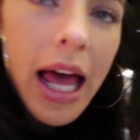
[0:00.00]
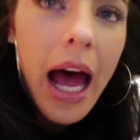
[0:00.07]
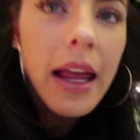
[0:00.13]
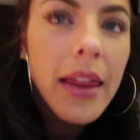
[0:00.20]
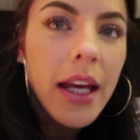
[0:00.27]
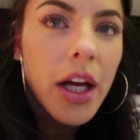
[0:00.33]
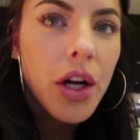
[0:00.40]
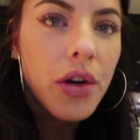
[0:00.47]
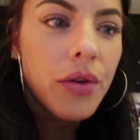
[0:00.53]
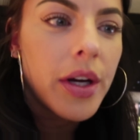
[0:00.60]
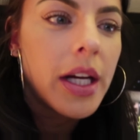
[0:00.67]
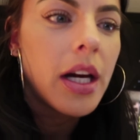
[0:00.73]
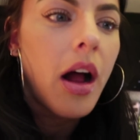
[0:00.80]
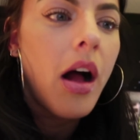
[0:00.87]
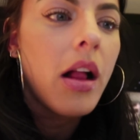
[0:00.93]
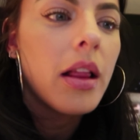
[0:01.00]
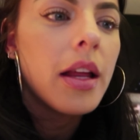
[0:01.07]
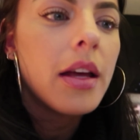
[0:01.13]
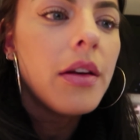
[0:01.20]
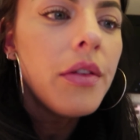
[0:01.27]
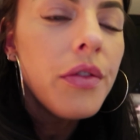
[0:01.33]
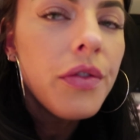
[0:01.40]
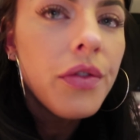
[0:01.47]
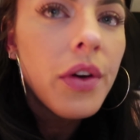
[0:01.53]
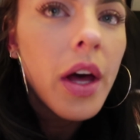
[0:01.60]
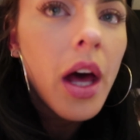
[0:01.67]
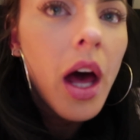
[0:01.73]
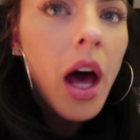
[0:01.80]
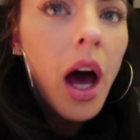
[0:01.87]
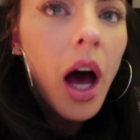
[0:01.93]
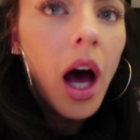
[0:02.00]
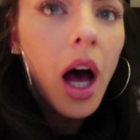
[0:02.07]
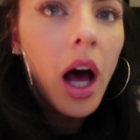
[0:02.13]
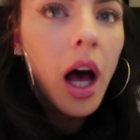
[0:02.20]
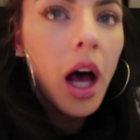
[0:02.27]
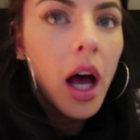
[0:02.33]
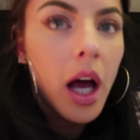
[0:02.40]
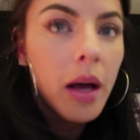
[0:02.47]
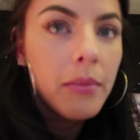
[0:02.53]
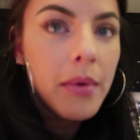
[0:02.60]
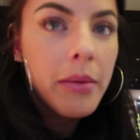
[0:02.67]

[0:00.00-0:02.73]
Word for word: that in like a green olive. Uh,